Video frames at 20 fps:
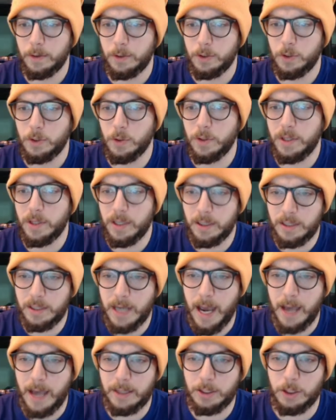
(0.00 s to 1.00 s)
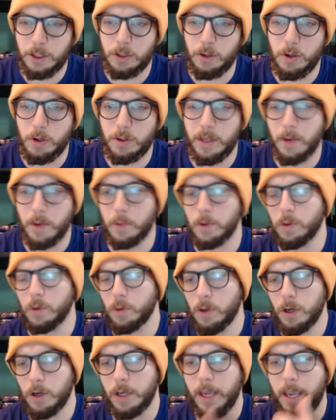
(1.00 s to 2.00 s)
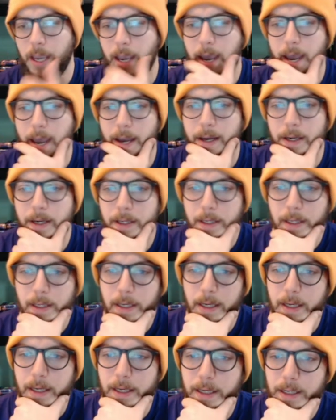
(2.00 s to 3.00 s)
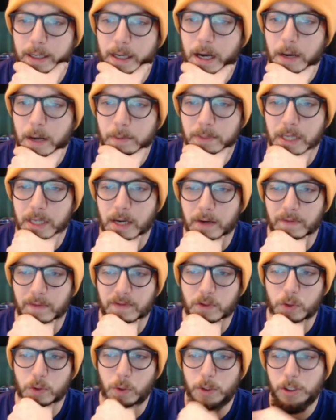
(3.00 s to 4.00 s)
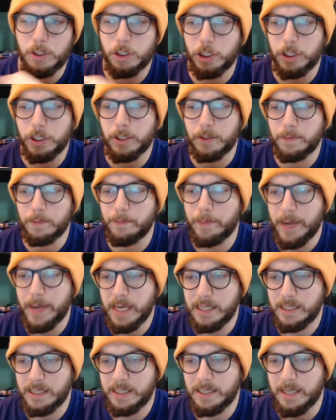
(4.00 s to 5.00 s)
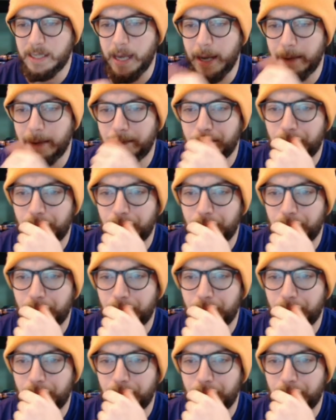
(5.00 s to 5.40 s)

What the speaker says: So the Toxicroak that we're looking at, it comes out of Sword and Shield base set.